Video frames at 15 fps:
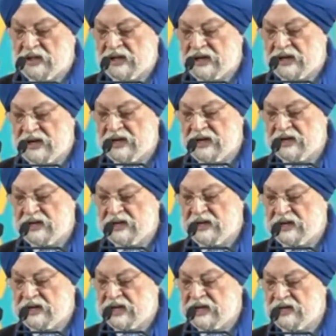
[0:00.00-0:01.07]
Again,
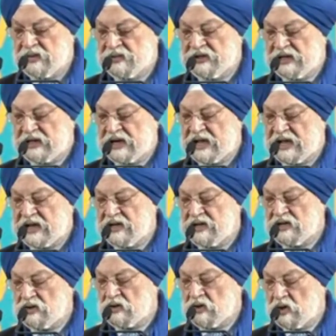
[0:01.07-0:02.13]
in line with the
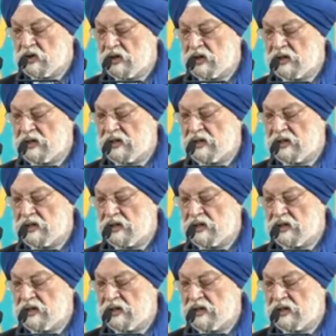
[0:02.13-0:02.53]
clarion call